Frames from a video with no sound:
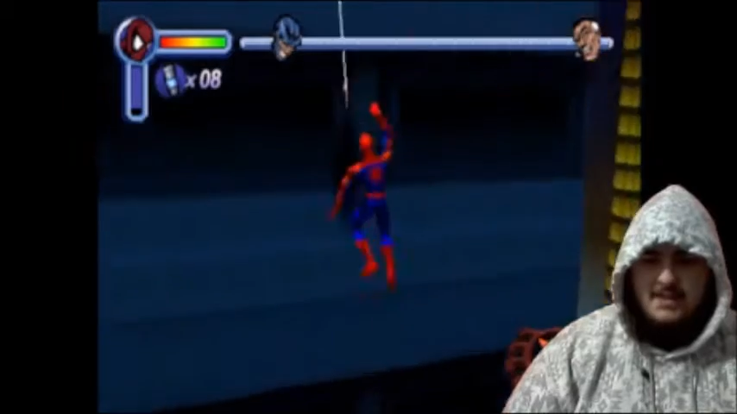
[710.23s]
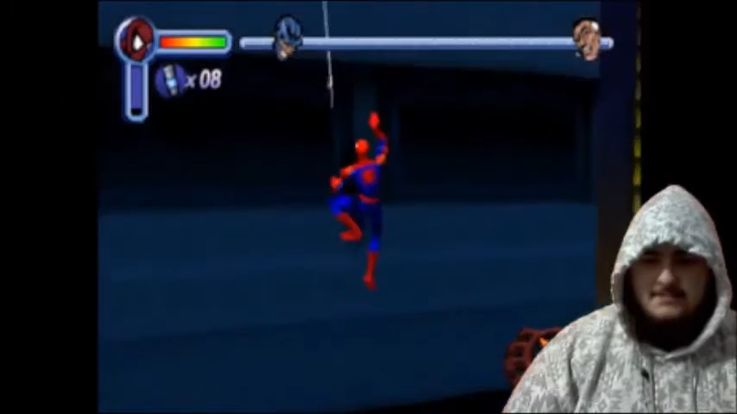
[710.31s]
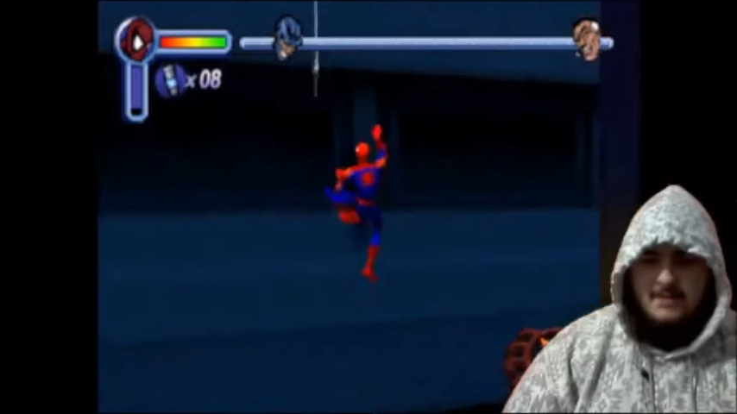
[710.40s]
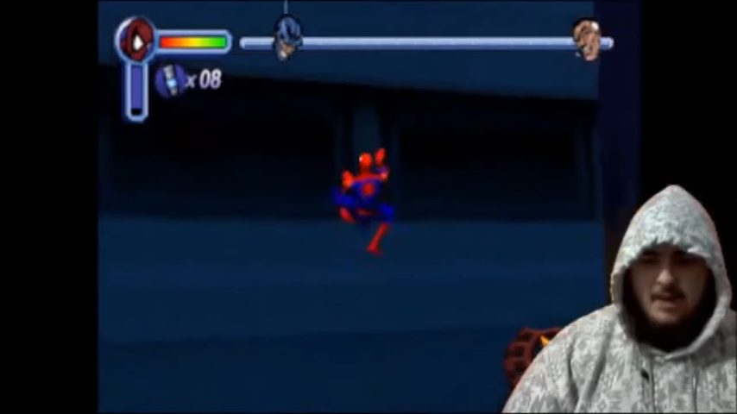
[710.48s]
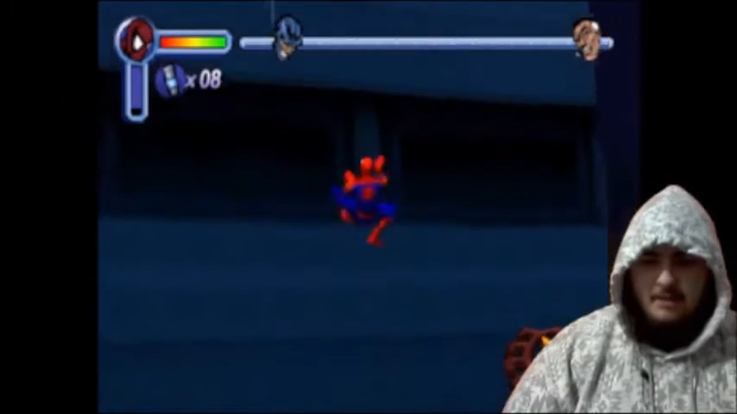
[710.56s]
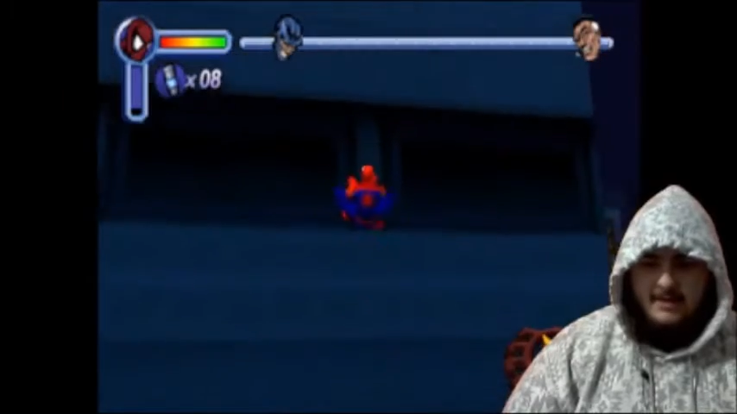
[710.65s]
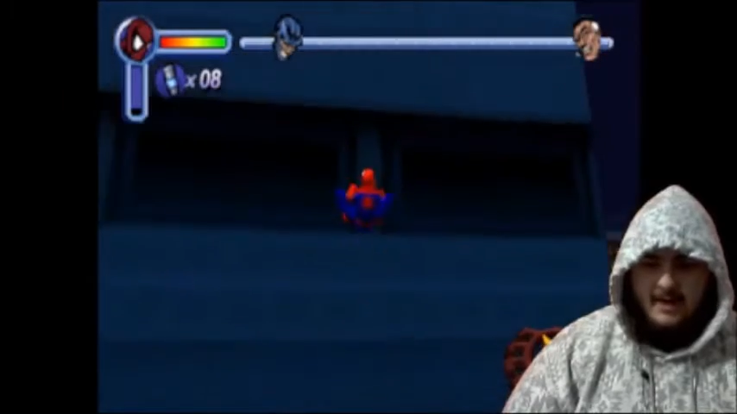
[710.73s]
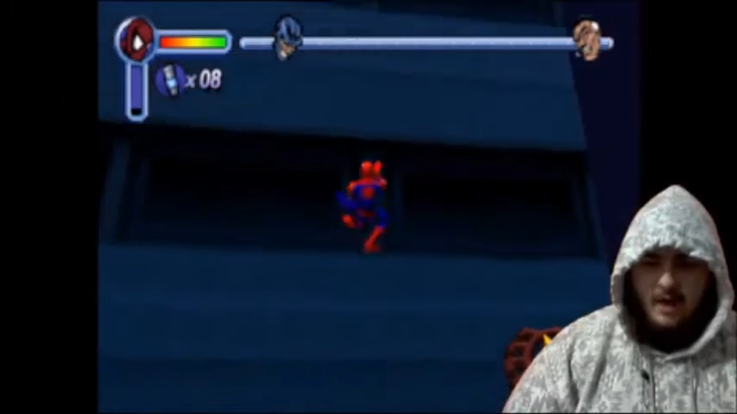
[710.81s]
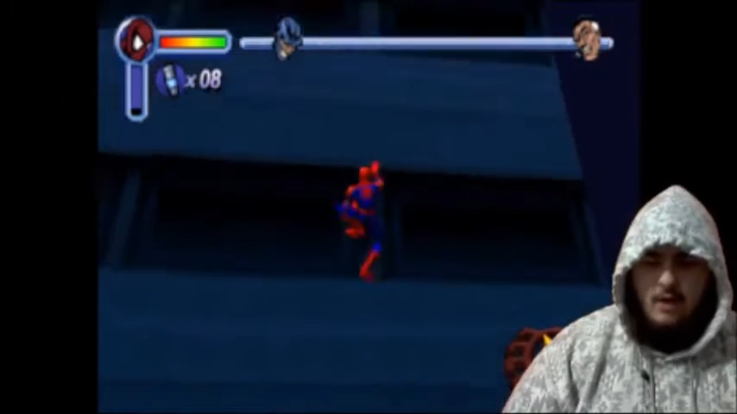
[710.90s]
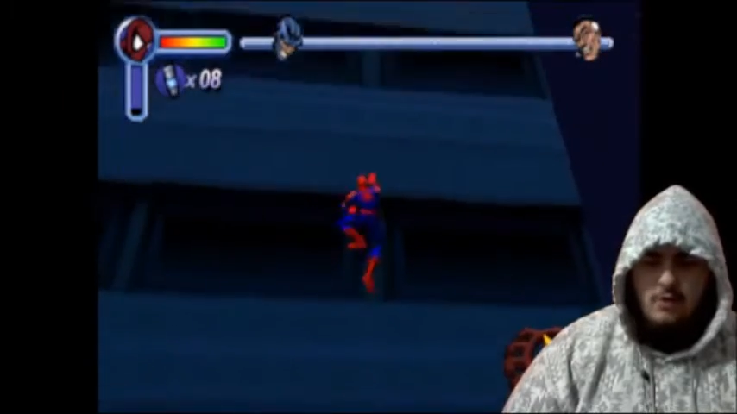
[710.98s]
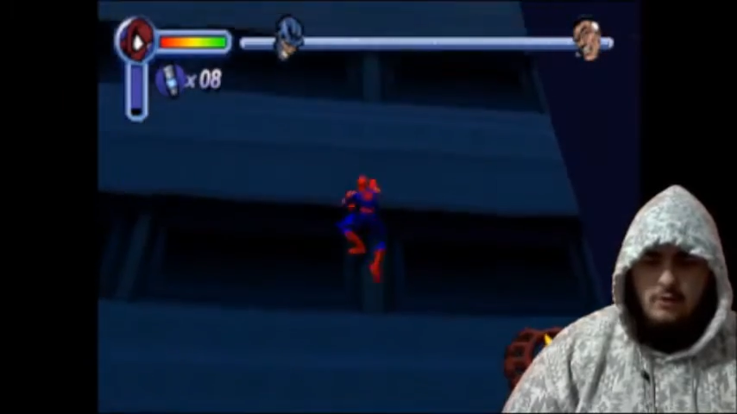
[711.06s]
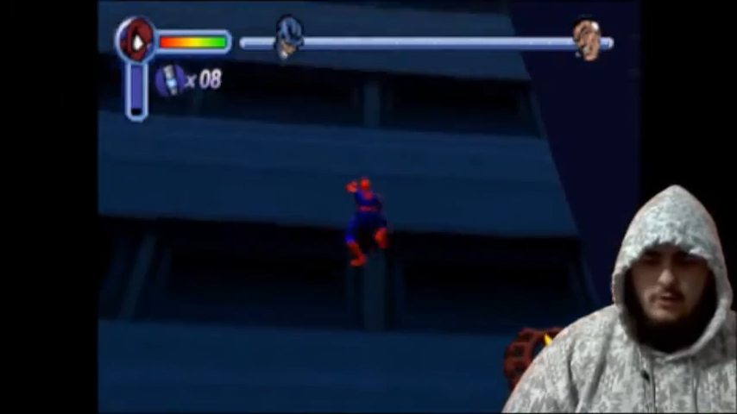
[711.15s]
keeps telling me
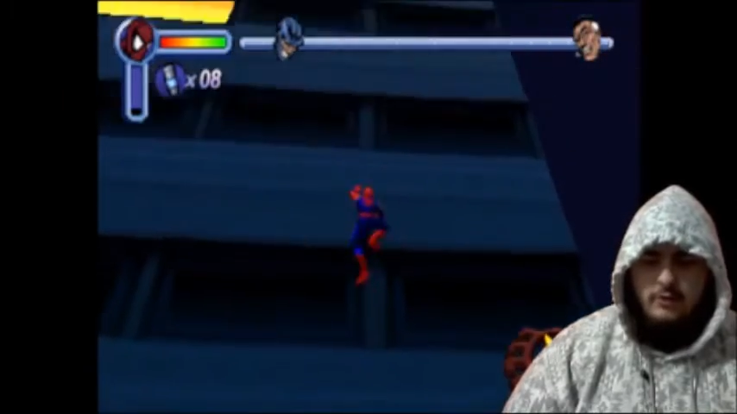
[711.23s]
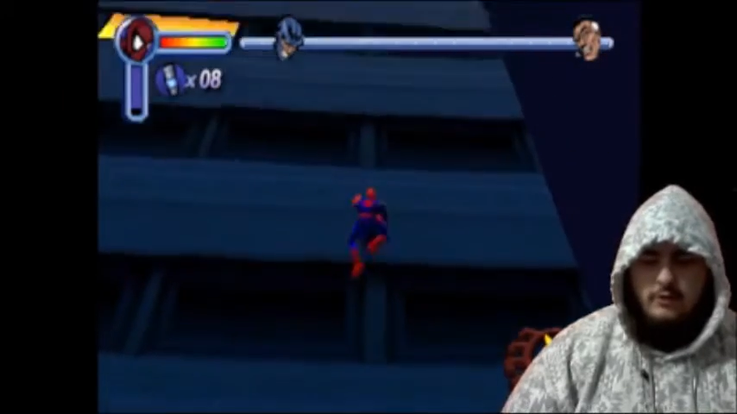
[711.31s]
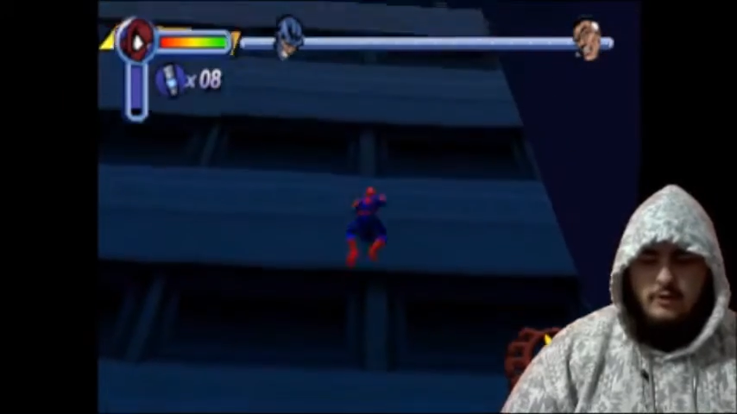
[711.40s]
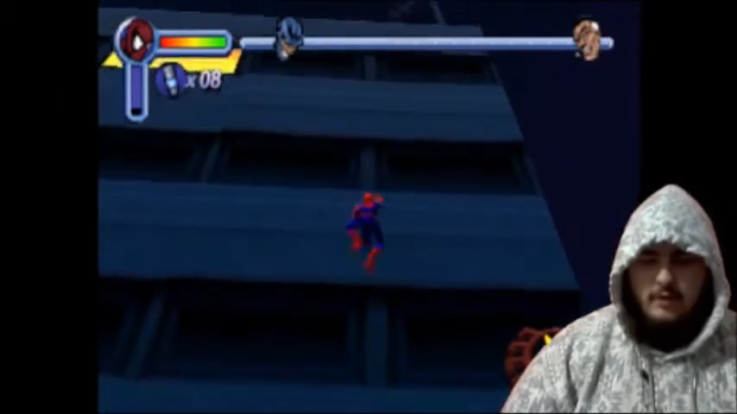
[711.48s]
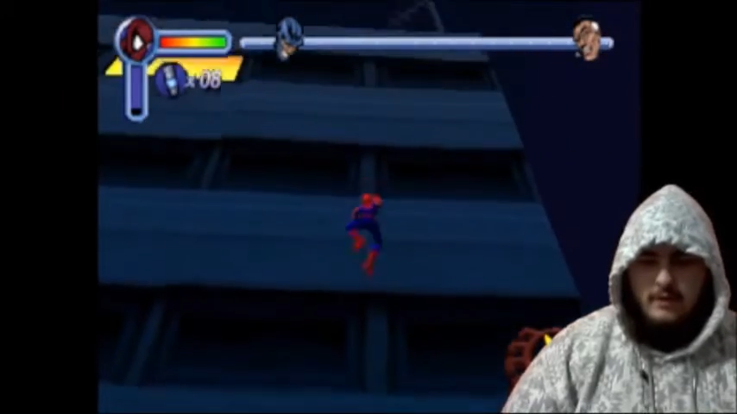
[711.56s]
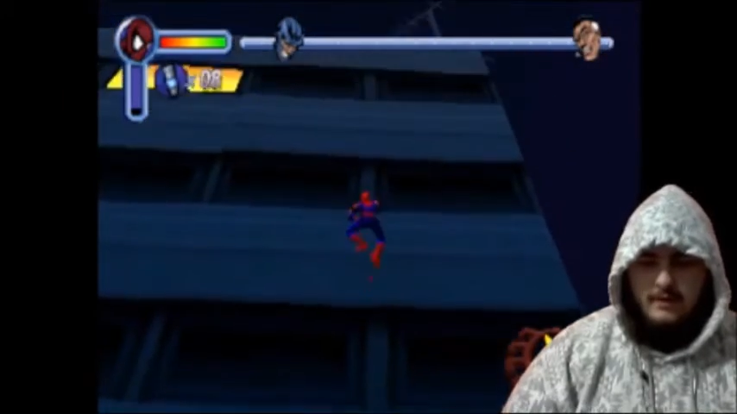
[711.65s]
no, dude.